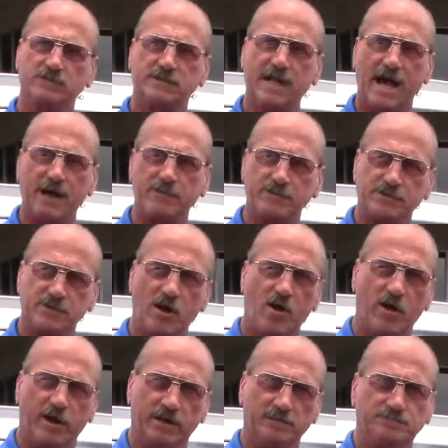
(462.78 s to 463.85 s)
stop
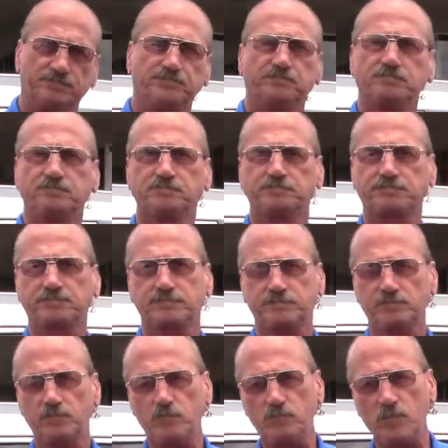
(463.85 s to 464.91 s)
start,
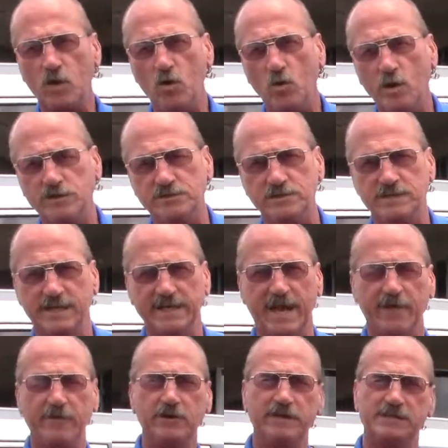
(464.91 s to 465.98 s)
which is
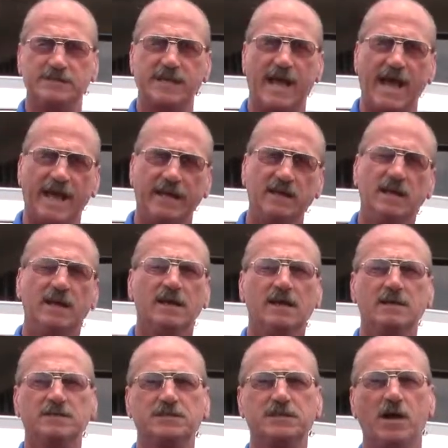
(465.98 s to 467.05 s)
another design,
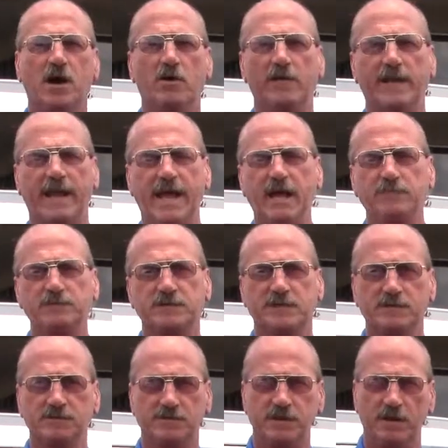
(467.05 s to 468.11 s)
so it helps
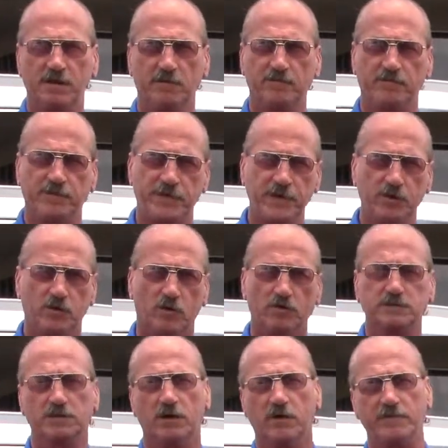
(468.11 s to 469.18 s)
conserve
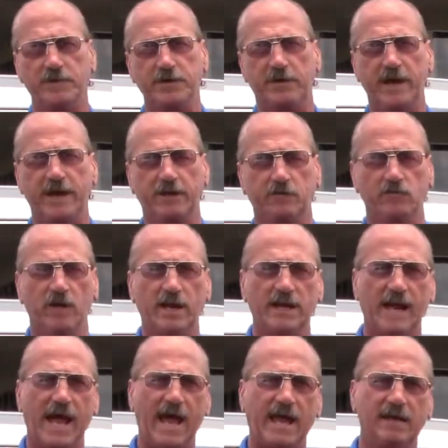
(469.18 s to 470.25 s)
fuel. So if you're at a red
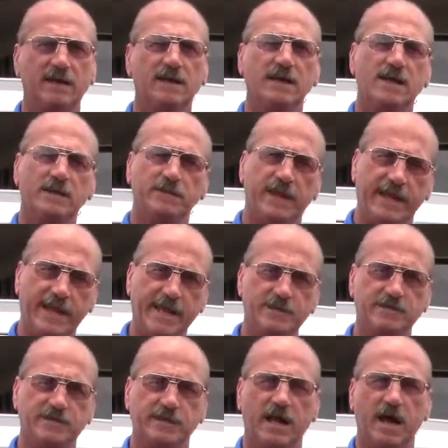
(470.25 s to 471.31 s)
light, the
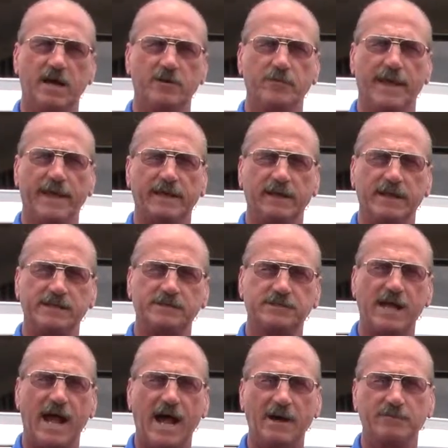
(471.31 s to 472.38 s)
engine automatically
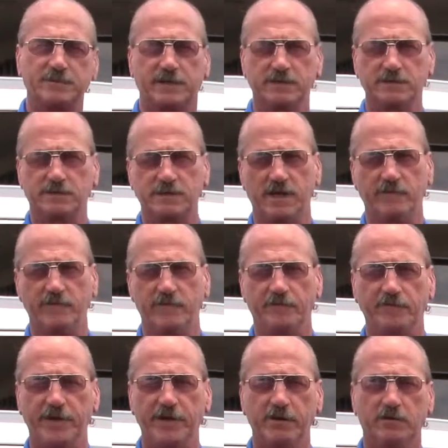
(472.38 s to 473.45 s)
stops, conserving
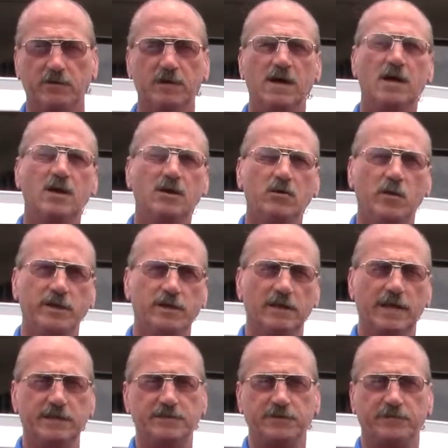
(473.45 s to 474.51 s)
fuel. When you
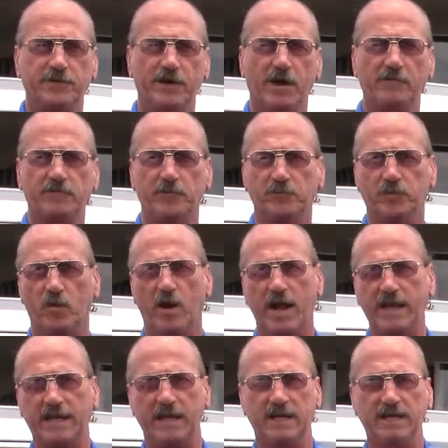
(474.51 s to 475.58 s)
let your foot off the
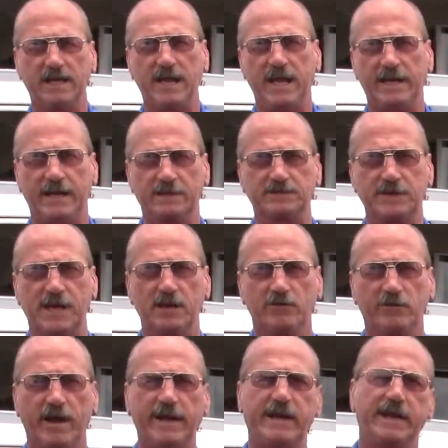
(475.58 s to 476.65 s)
brake and
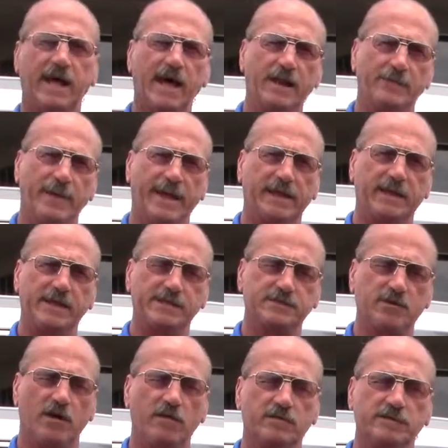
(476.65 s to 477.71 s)
accelerate, it automatically
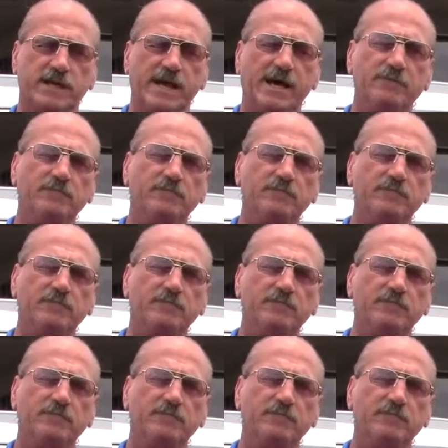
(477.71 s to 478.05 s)
starts up.